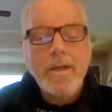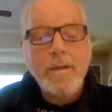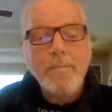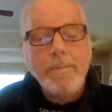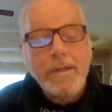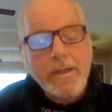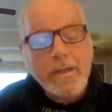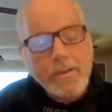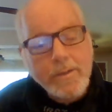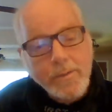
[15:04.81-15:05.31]

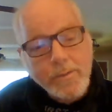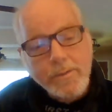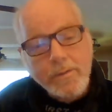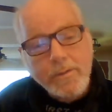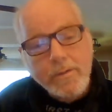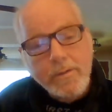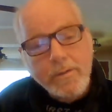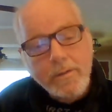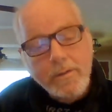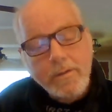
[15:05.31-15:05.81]
Because I was
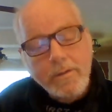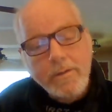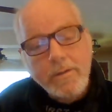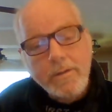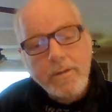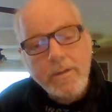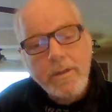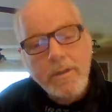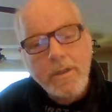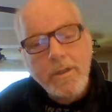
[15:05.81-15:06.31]

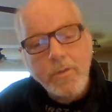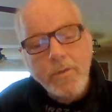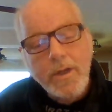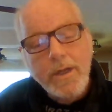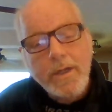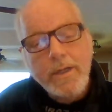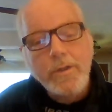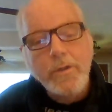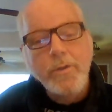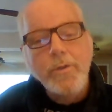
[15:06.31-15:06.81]

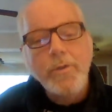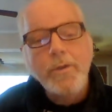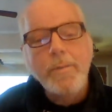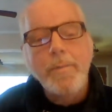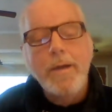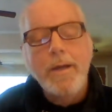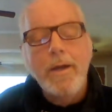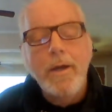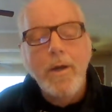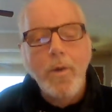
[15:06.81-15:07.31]
trying to do it in
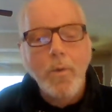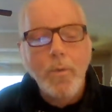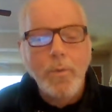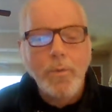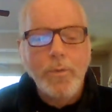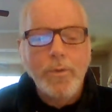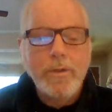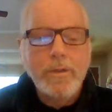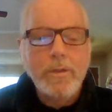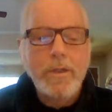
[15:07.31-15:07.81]
my
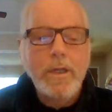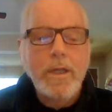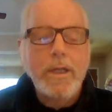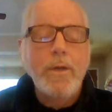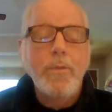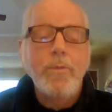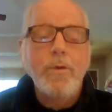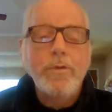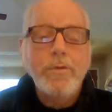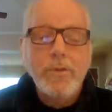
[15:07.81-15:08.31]
home, and I
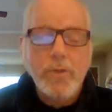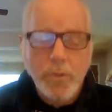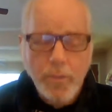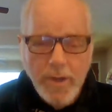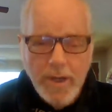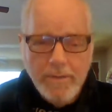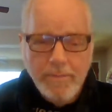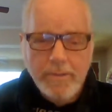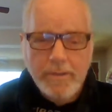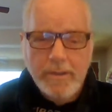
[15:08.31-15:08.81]
wasn't
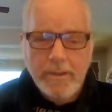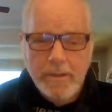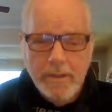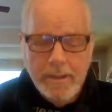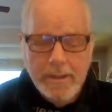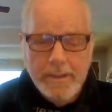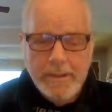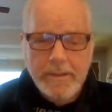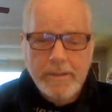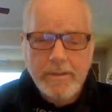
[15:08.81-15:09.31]
traveling
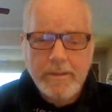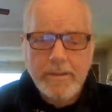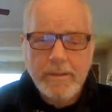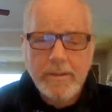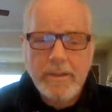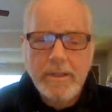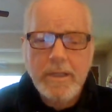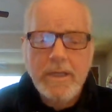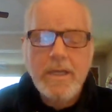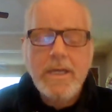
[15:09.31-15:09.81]
light,
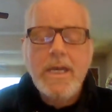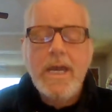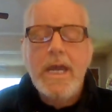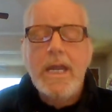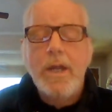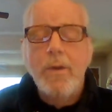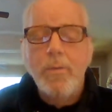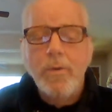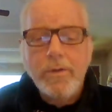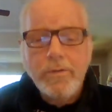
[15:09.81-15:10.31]

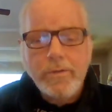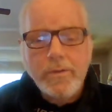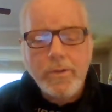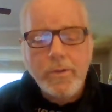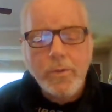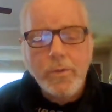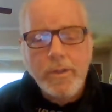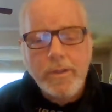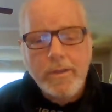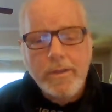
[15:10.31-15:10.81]
and I wasn't
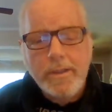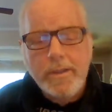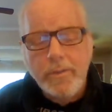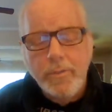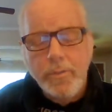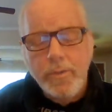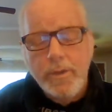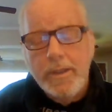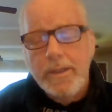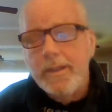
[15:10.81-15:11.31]
doing things
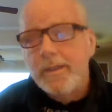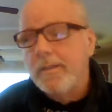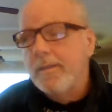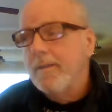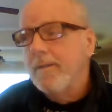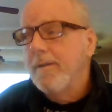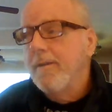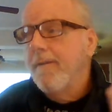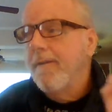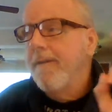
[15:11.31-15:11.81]
right.
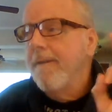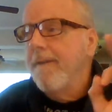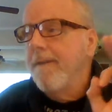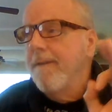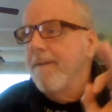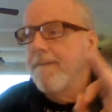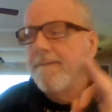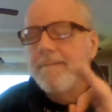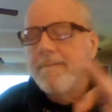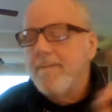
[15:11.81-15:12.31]

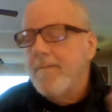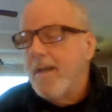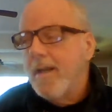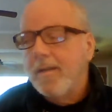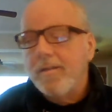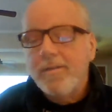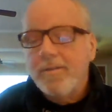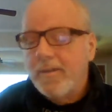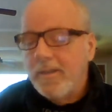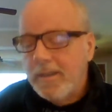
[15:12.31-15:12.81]

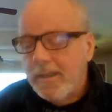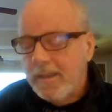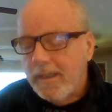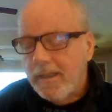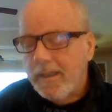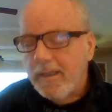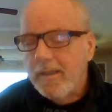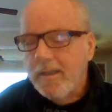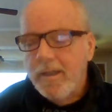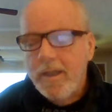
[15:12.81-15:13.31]
Not
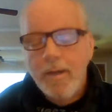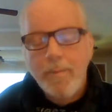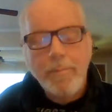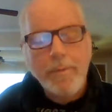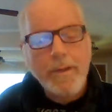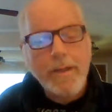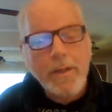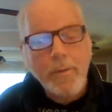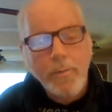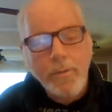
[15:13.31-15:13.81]
sinning,
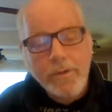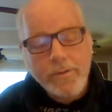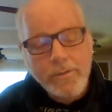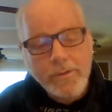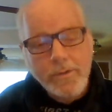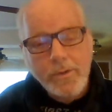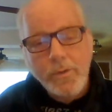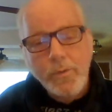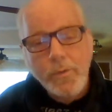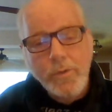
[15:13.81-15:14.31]
but I
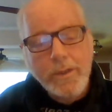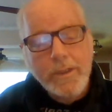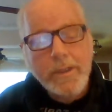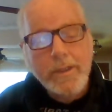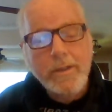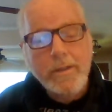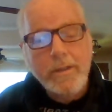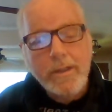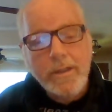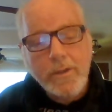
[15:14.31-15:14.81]
wasn't
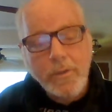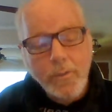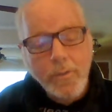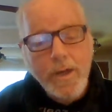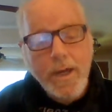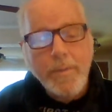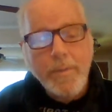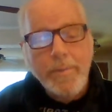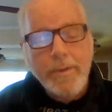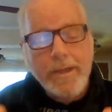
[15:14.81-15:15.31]
doing things
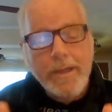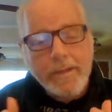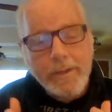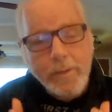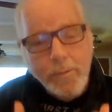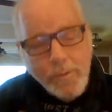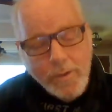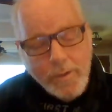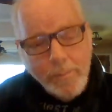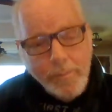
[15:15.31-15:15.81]
right because I
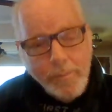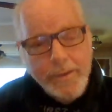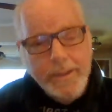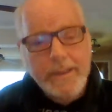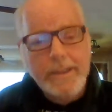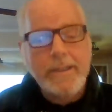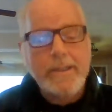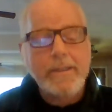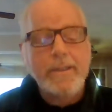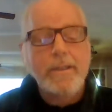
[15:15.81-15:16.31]
wasn't bringing
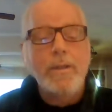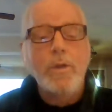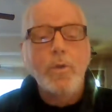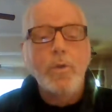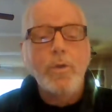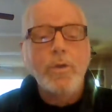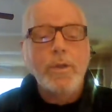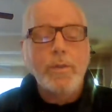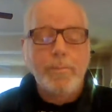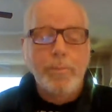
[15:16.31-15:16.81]
it to the
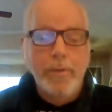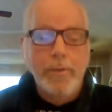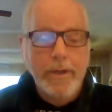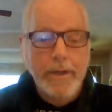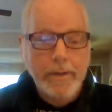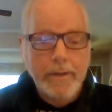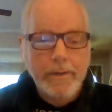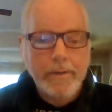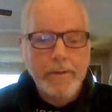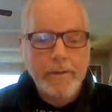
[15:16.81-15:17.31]
Lord in
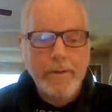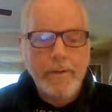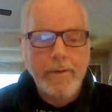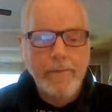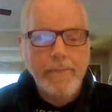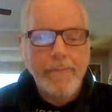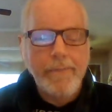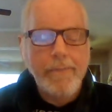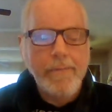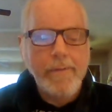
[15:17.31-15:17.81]
prayer.
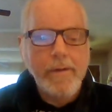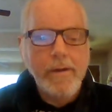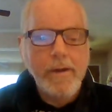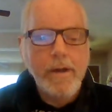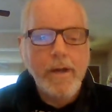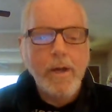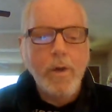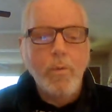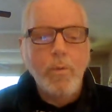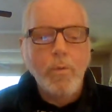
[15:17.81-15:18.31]

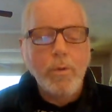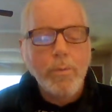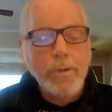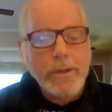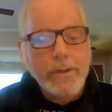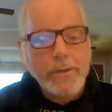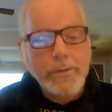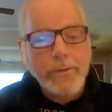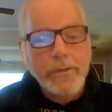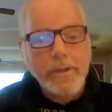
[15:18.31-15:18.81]
What do I
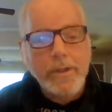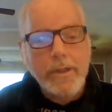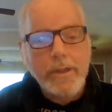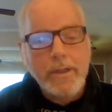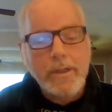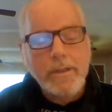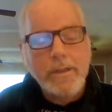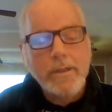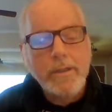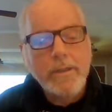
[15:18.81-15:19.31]
do,
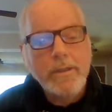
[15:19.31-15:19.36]
God?